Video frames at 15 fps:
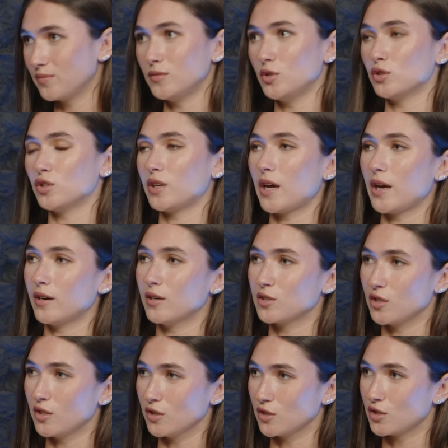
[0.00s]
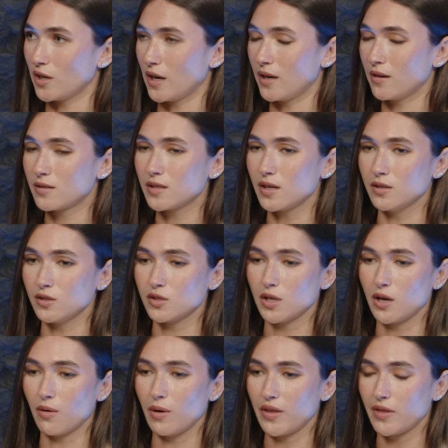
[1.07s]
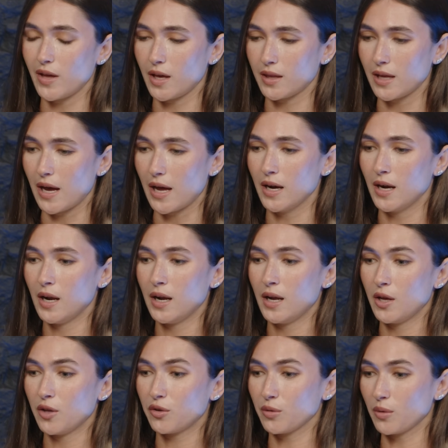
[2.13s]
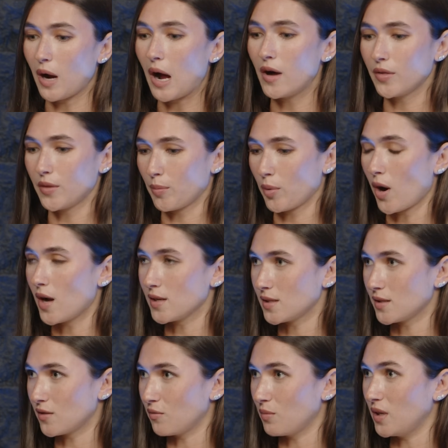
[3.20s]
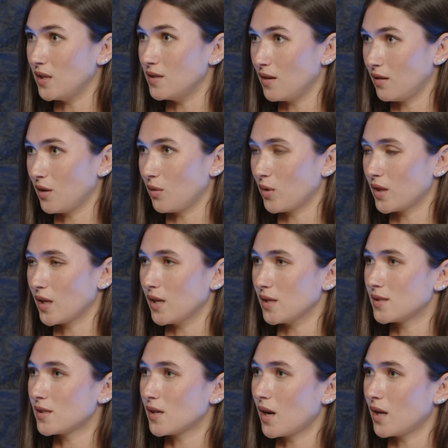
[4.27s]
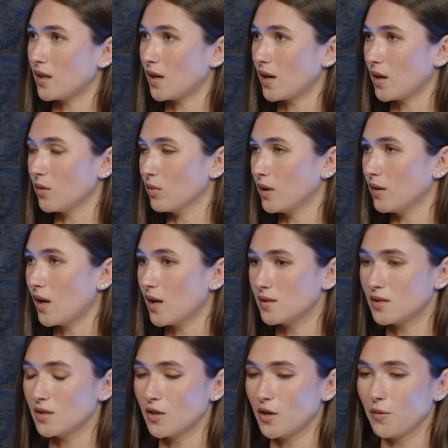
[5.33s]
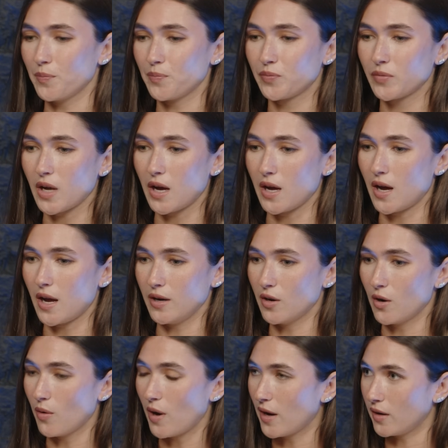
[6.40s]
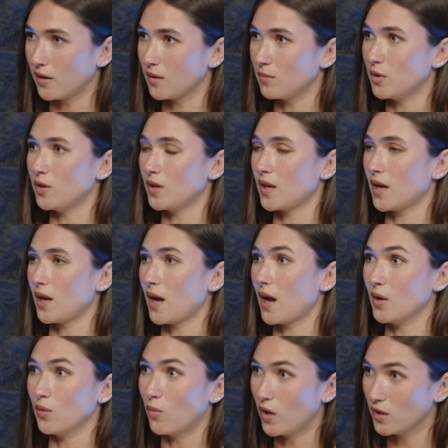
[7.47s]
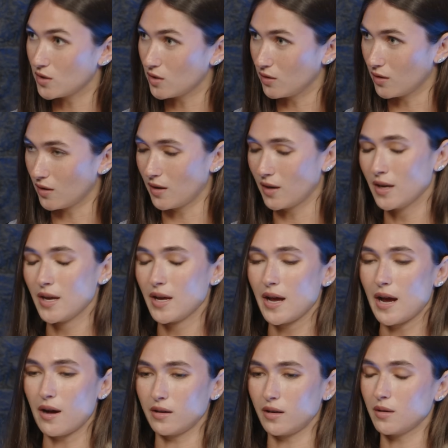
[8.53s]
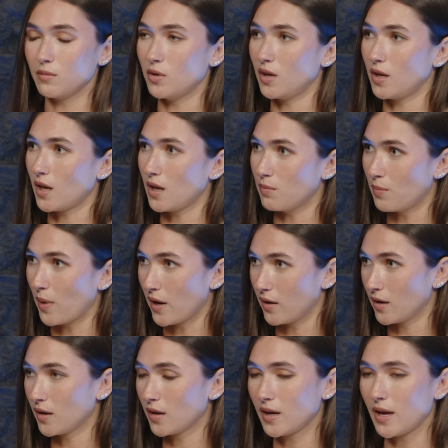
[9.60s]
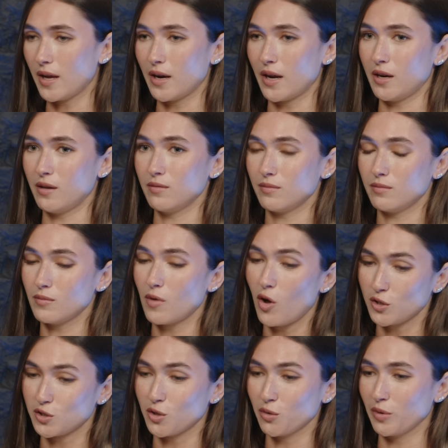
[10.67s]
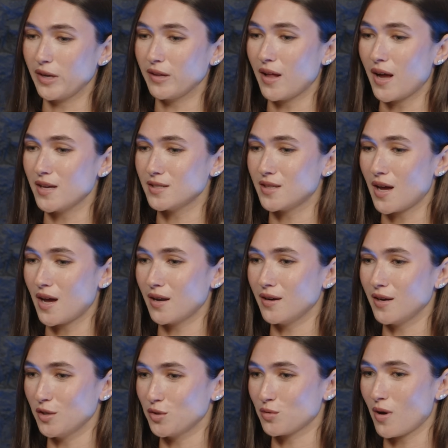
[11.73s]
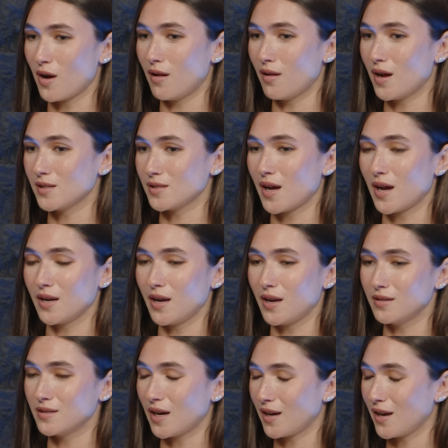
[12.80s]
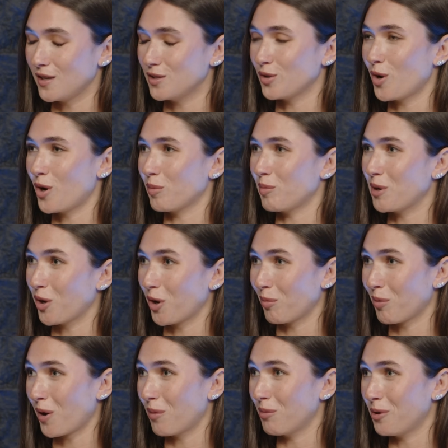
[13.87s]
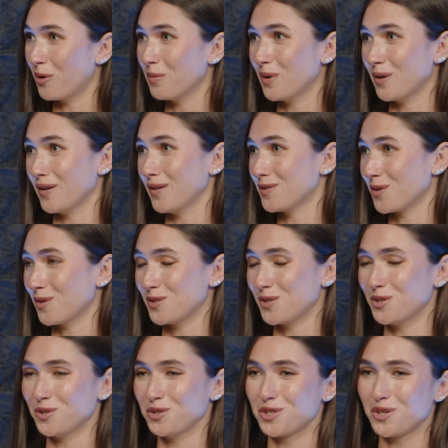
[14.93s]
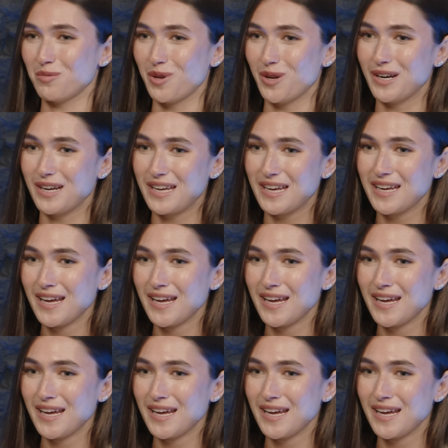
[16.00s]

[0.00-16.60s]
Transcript: You should cater to your strengths. And so I think that throughout the process of me dealing with this, I think I realized, you know, I know how to communicate. I want to learn how to communicate better. And I also realized that Israel has had a decades-long PR problem, and so has the Jewish community.